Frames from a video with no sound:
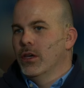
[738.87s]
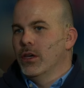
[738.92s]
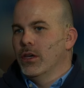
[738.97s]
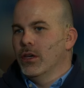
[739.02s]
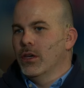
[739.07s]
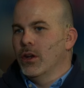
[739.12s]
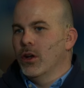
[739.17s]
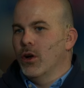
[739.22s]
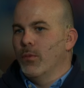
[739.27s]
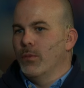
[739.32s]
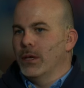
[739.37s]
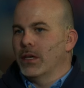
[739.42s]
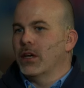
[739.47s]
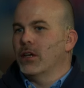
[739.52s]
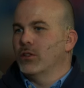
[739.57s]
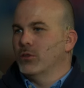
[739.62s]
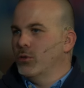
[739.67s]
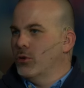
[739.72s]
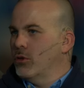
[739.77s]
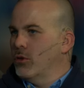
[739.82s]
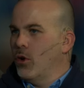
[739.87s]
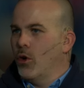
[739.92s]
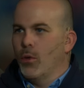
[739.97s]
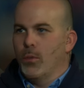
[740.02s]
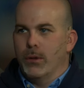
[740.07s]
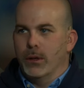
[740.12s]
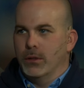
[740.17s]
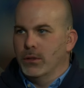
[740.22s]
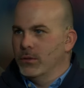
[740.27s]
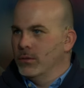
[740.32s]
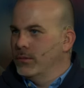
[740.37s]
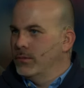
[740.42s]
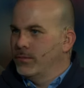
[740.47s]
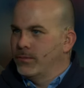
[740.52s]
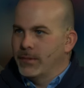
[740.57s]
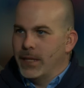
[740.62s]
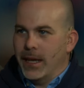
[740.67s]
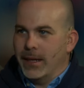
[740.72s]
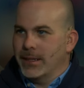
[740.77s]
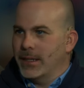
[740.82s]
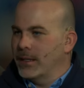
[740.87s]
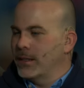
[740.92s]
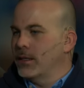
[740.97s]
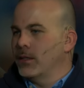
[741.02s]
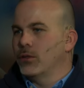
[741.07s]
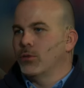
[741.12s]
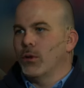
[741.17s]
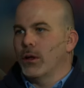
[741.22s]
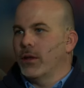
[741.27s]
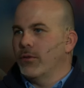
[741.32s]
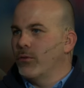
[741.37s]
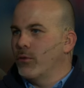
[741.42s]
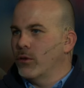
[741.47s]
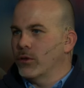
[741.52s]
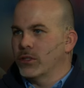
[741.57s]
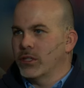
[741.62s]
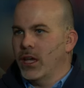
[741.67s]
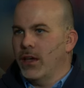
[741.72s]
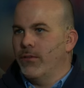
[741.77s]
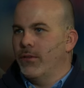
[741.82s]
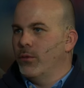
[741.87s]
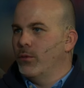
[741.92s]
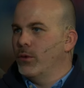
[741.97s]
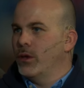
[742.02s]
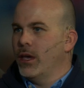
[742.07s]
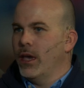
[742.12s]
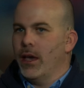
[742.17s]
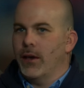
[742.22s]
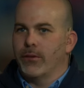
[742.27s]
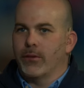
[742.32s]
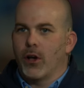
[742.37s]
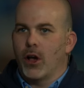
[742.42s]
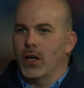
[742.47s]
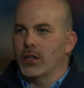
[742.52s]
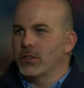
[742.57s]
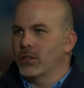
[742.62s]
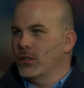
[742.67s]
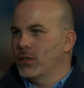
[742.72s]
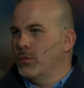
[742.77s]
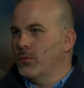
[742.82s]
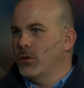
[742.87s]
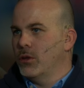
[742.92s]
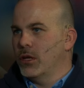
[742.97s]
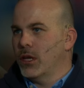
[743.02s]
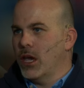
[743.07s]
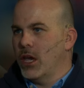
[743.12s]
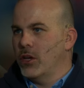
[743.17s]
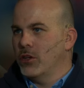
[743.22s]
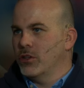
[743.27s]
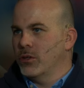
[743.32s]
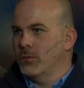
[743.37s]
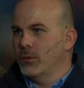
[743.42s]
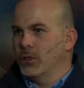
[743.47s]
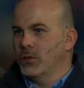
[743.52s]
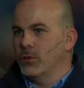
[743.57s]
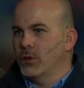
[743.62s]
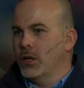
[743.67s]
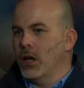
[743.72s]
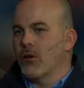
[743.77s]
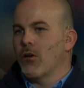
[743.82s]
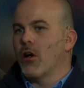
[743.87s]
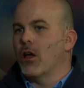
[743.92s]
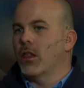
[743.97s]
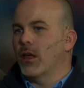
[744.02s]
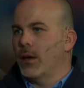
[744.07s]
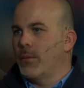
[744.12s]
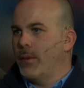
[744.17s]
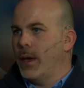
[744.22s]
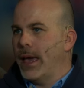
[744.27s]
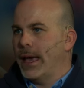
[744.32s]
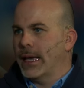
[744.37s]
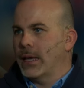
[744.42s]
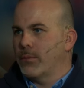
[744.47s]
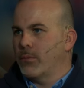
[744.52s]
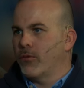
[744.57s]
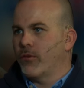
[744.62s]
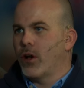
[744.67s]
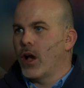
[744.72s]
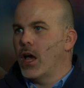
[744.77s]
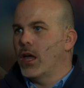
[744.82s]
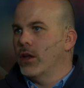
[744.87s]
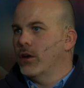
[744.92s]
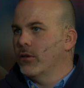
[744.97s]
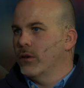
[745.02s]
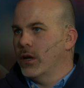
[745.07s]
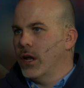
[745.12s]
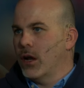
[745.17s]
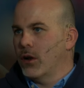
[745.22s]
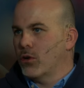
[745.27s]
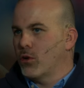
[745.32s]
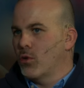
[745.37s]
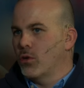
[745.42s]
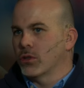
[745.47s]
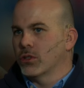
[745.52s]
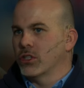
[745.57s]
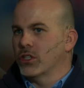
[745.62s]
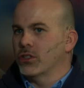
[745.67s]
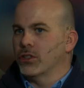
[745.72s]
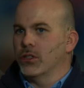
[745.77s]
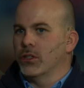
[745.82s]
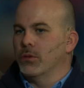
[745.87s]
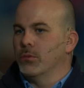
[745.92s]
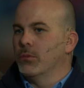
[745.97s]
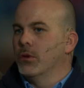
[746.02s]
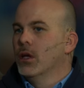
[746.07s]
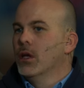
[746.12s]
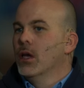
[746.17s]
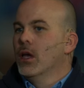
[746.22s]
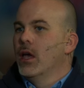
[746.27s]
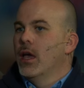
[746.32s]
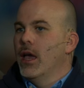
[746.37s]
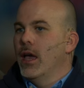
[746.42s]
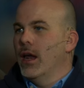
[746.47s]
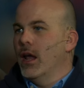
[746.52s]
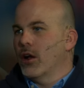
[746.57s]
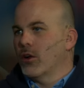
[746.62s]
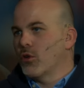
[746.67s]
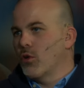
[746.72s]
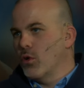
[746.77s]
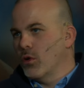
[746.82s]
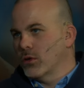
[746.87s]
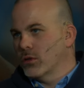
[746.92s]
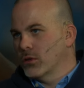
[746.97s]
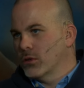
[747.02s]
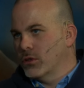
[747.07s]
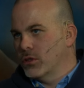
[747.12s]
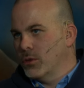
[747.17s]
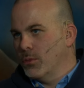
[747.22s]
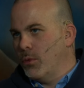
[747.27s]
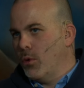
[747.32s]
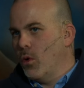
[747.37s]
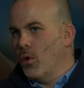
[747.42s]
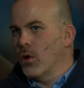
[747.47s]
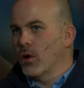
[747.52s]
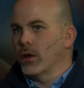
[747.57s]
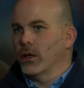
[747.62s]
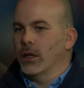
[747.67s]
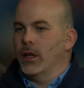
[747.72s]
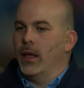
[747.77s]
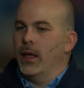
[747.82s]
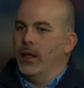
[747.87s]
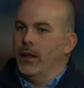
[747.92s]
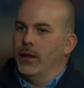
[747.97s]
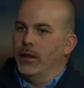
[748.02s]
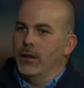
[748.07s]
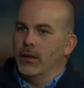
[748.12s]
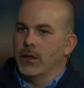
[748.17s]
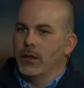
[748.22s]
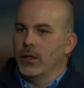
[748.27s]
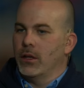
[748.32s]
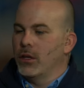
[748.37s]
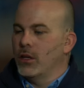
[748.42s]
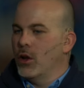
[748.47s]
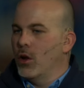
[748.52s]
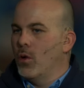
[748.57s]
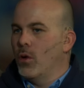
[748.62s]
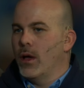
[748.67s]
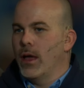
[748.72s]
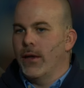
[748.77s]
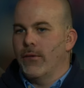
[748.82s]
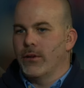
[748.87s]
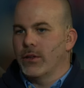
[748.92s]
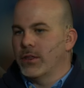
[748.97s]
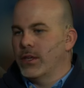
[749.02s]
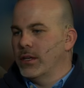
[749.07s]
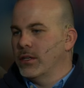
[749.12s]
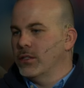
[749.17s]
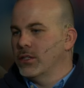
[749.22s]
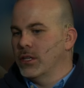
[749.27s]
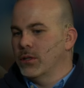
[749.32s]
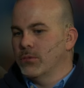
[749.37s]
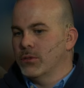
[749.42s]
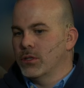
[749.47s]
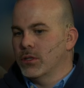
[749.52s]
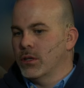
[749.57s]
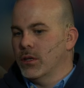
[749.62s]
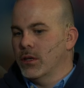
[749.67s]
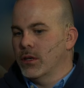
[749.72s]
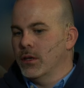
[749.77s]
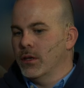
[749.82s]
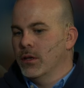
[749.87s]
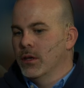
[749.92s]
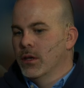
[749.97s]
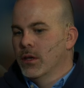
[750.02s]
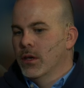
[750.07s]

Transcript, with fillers: you know, because we're open technically 24/7, we have constant communication between our online banking provider and our core system, and our core support, and you know, everything seems to